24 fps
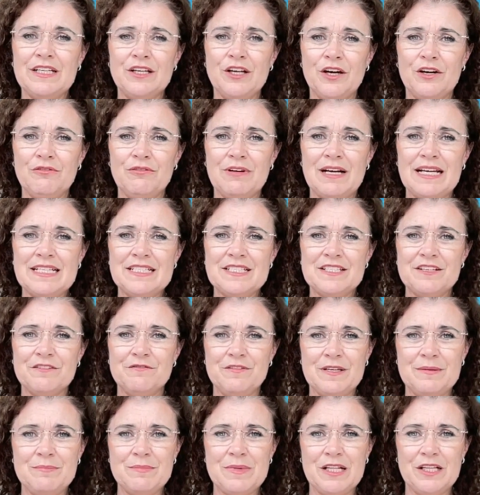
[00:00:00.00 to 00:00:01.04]
low rates of
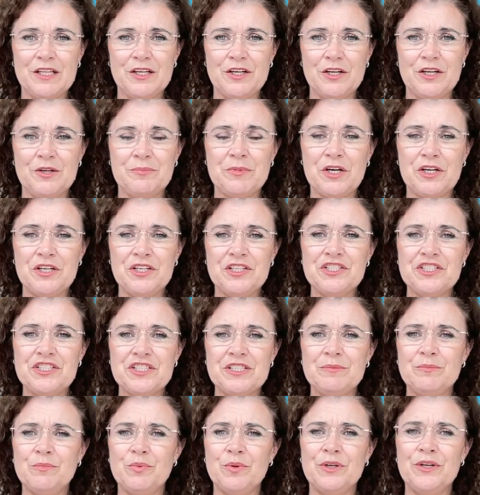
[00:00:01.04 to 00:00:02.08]
female home
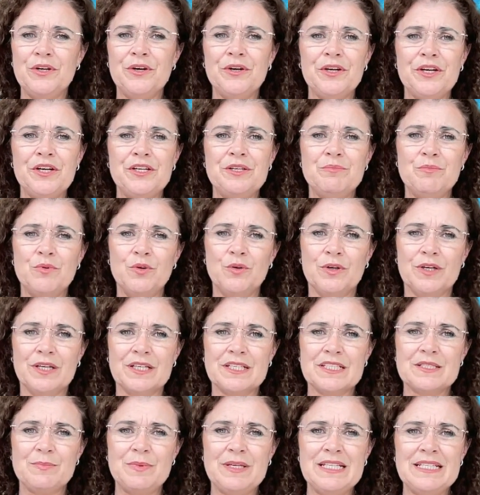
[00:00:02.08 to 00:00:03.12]
ownership were not only more
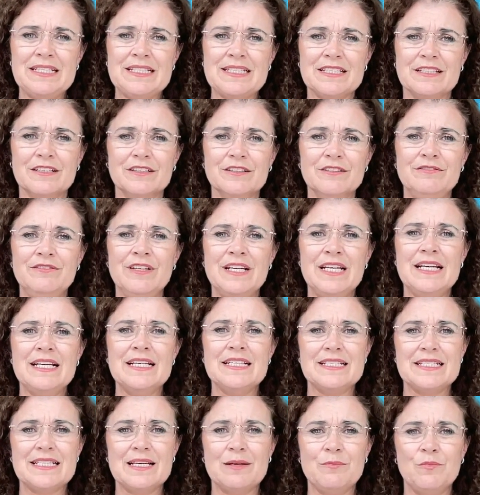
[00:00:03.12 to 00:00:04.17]
expensive,
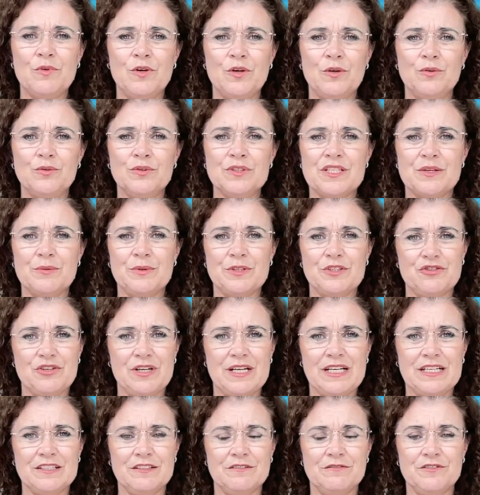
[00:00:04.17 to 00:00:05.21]
some were also
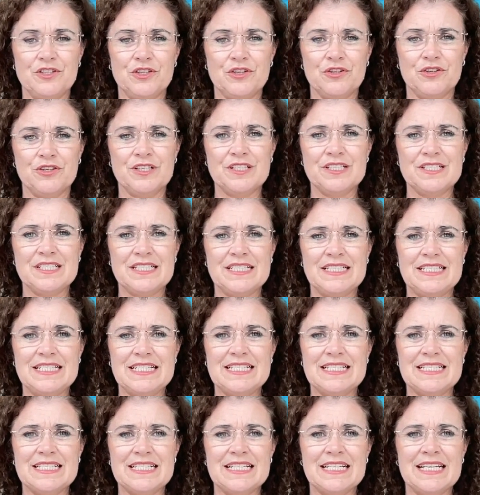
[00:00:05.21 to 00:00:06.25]
attractive tourist
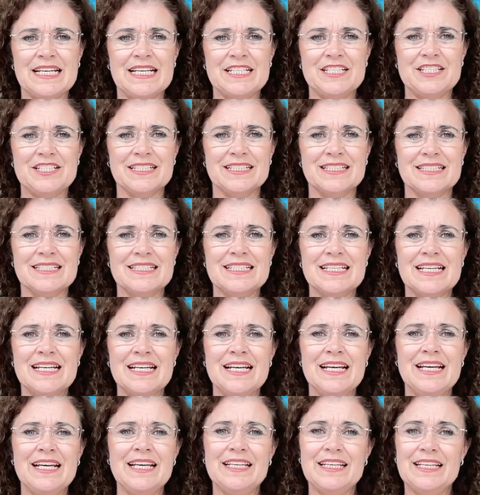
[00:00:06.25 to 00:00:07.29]
destinations.
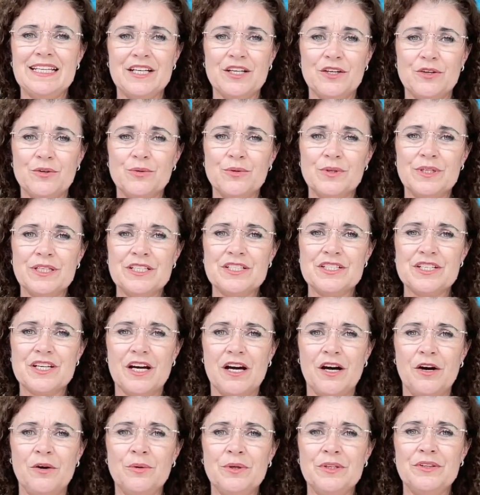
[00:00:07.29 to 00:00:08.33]
Yet, according to
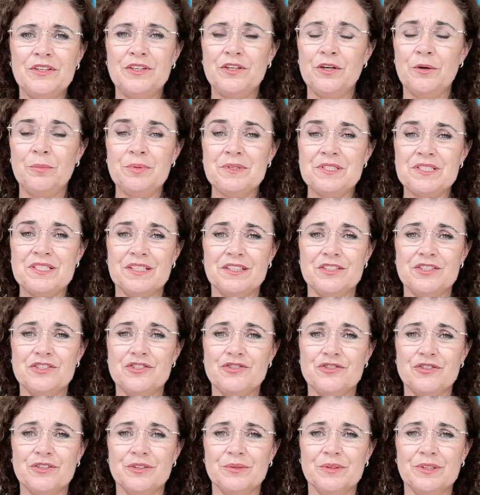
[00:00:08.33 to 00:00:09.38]
Owen, the opposite is
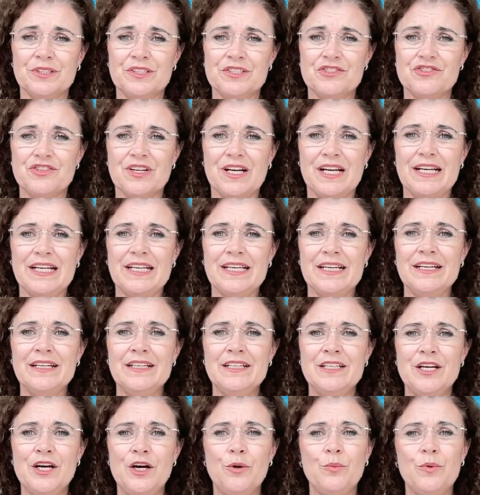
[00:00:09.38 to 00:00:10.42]
true in Australia,
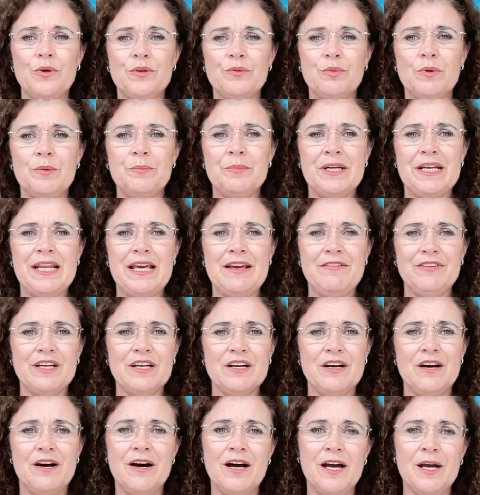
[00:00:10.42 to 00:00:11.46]
with women having
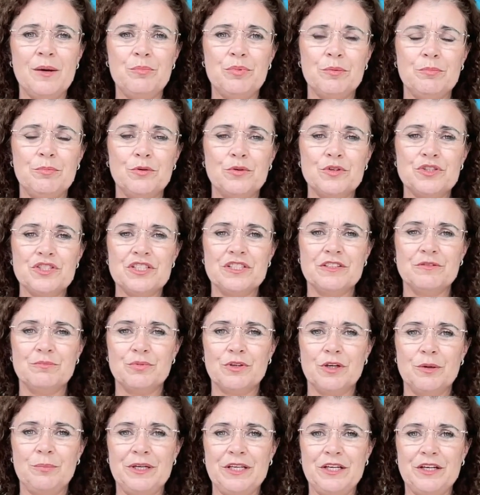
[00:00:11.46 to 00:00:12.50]
a higher proportion of
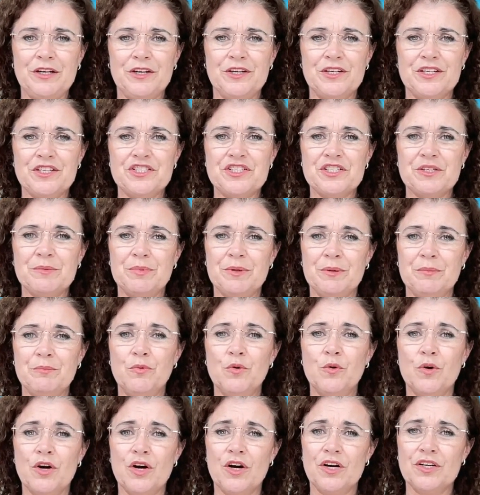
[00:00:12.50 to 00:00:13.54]
property ownership in
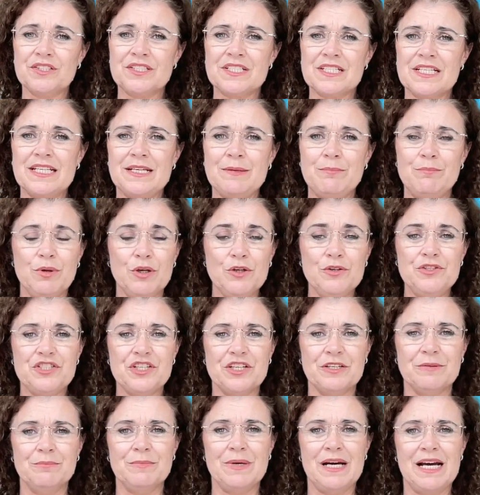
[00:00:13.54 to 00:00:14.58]
more costly blue
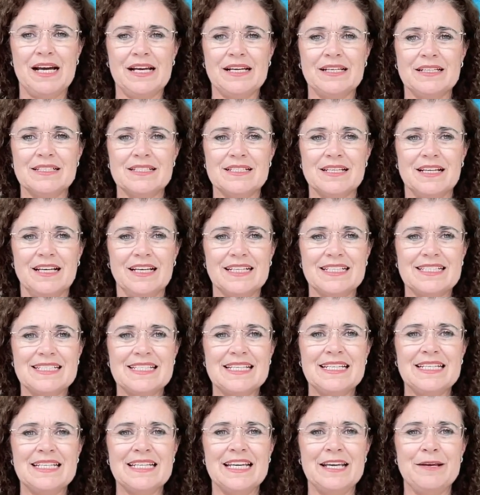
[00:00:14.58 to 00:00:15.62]
chip markets like
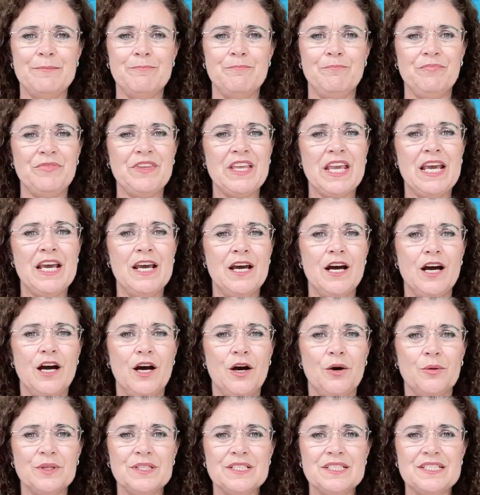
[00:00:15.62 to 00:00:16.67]
Sydney.
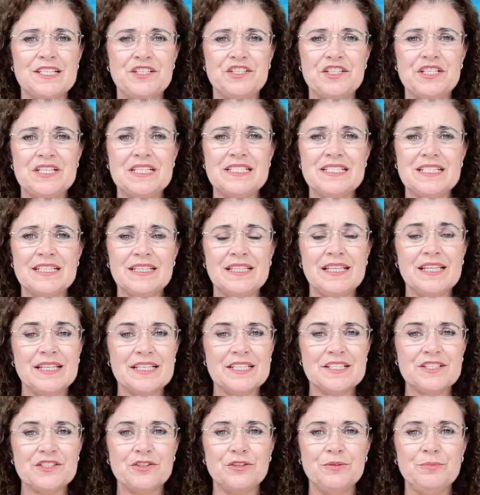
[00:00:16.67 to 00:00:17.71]
Owen suggested that
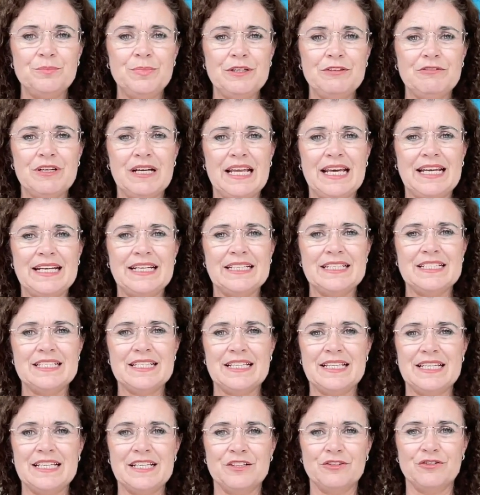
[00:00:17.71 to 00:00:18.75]
this could be related to
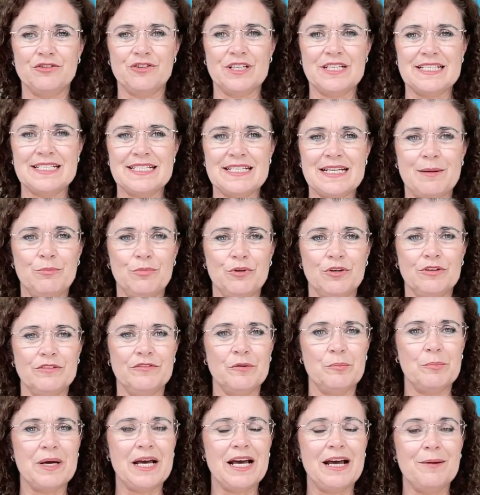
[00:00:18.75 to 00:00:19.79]
the increased number of
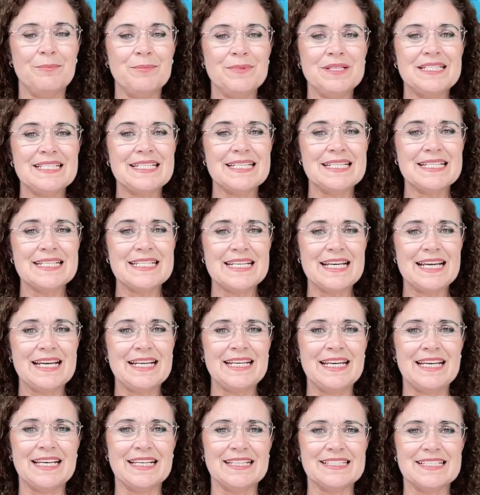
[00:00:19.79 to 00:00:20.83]
apartments and
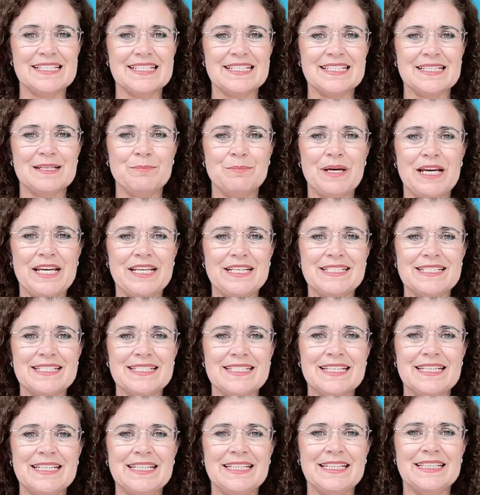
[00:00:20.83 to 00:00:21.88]
townhouses in major
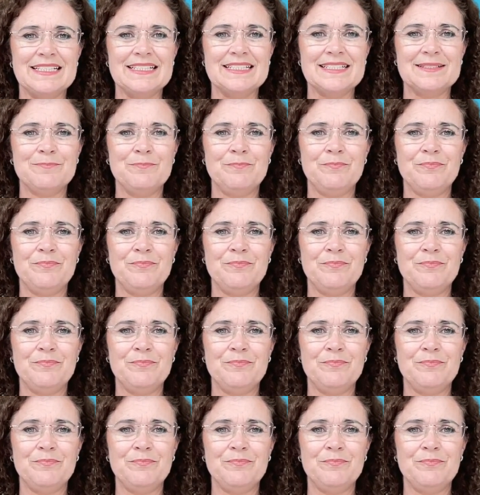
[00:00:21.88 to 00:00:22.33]
cities.